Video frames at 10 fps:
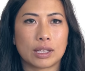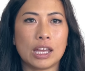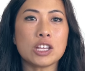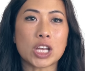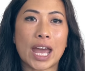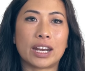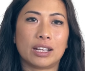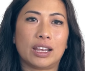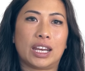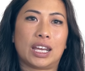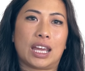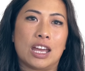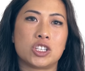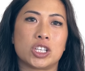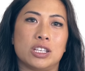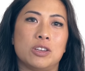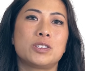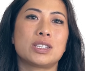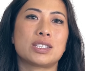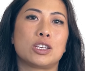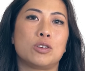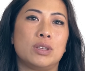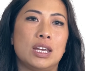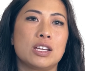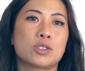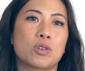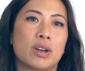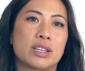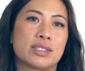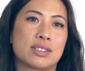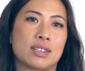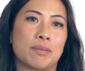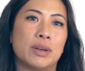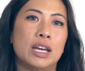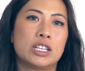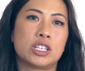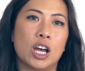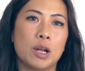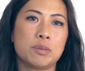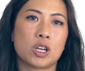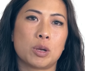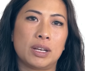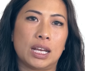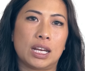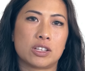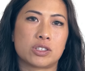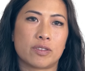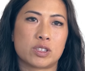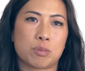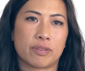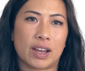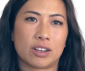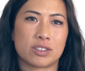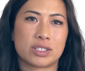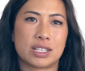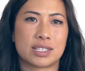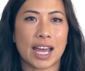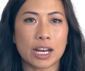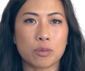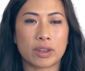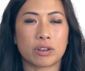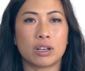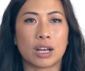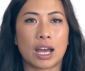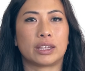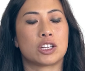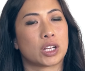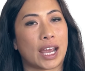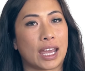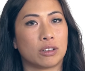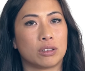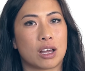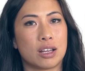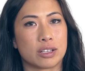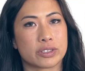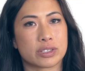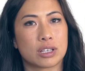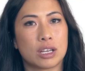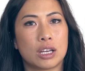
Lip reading: Each analytic engine uses a unique scoring system to help terminating service providers decide whether or not they should handle calls.